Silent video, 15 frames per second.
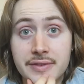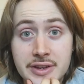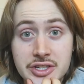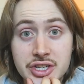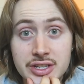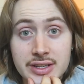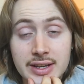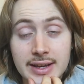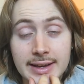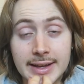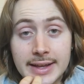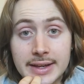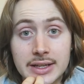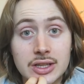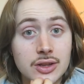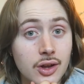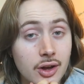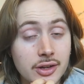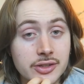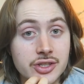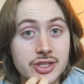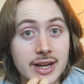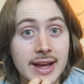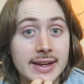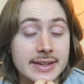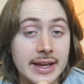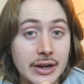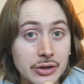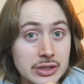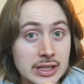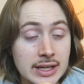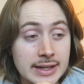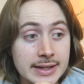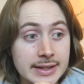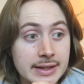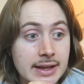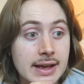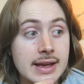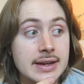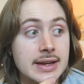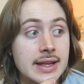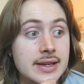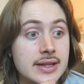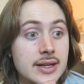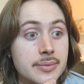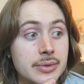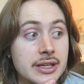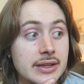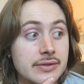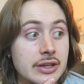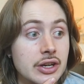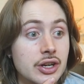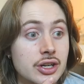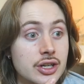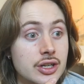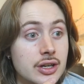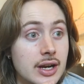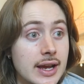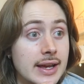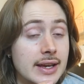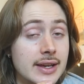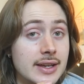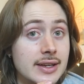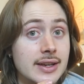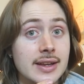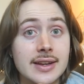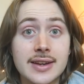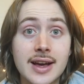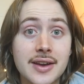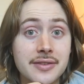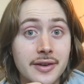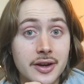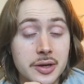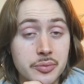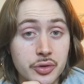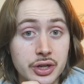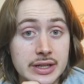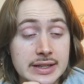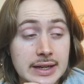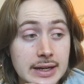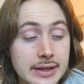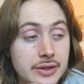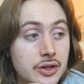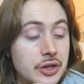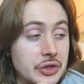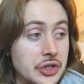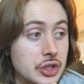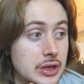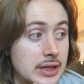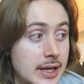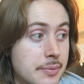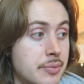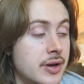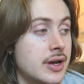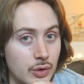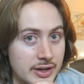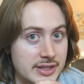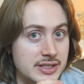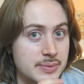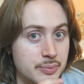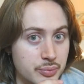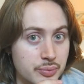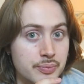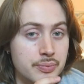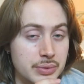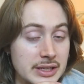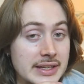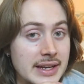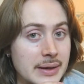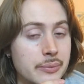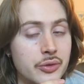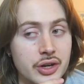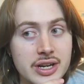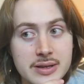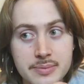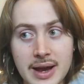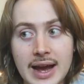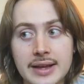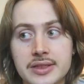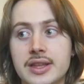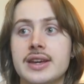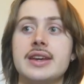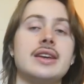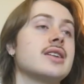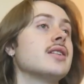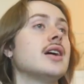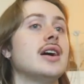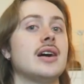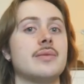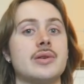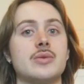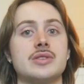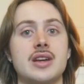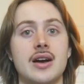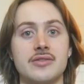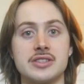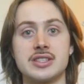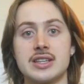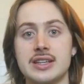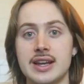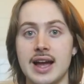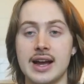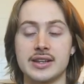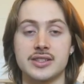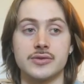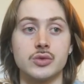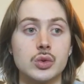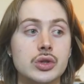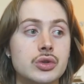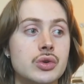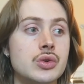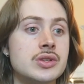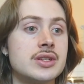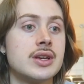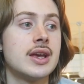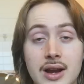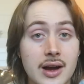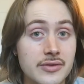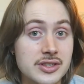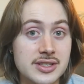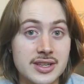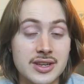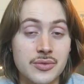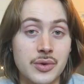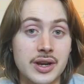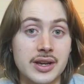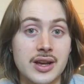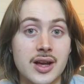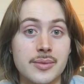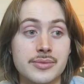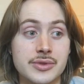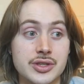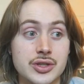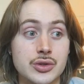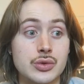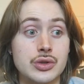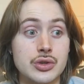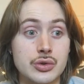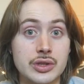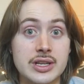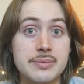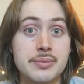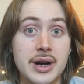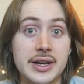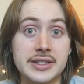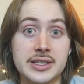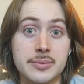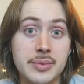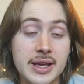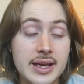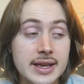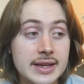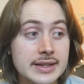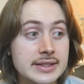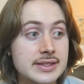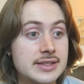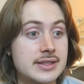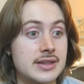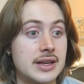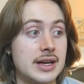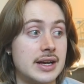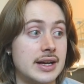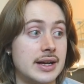Vision had launched at Caroline and ended up giving her a not very pretty cut on her lip. It was bleeding pretty badly. It was obviously an active wound, and obviously when it comes to newly bonded pigs,